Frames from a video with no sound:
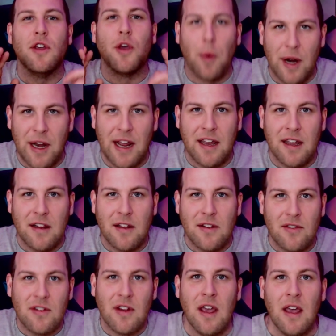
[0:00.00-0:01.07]
you're
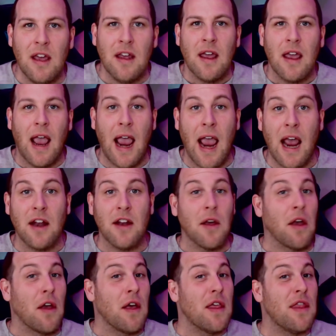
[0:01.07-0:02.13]
ridiculous. And
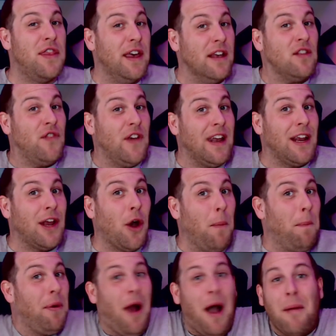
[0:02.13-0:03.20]
this
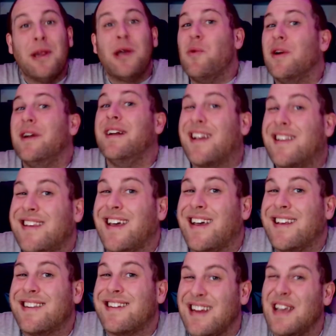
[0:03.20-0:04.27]
video probably wouldn't
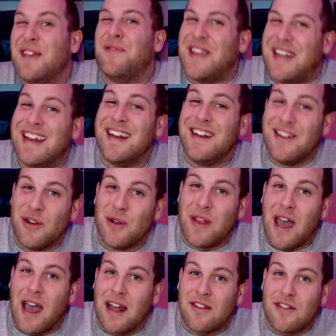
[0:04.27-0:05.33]
exist if you didn't
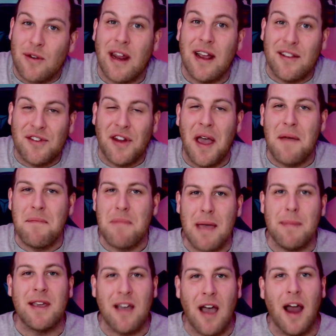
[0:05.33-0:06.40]
do that. So next time,
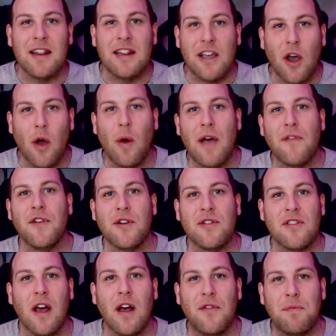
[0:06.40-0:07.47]
maybe kindly go F
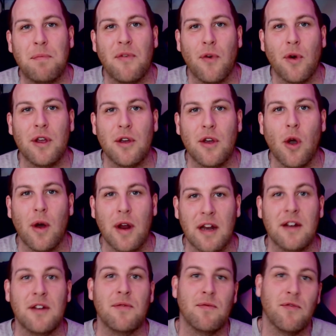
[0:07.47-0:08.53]
yourself before you go
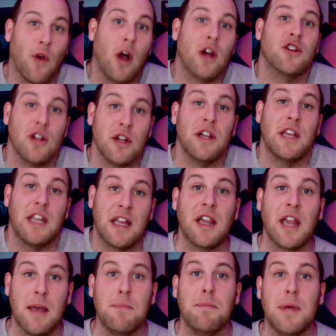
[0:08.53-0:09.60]
ahead and fraudulently
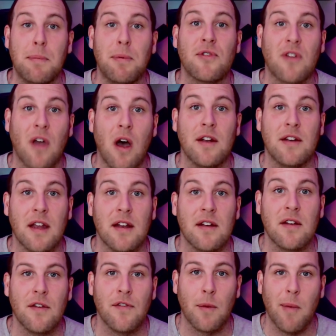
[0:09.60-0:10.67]
claim people's
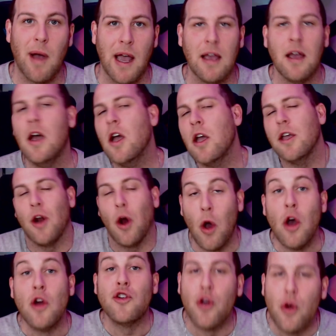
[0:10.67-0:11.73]
content. For my, you
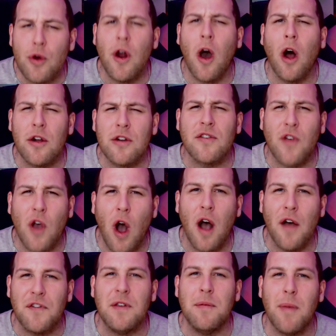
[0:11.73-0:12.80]
know, $2 of
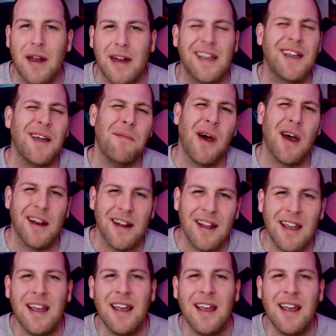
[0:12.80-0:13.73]
coffee money, come on.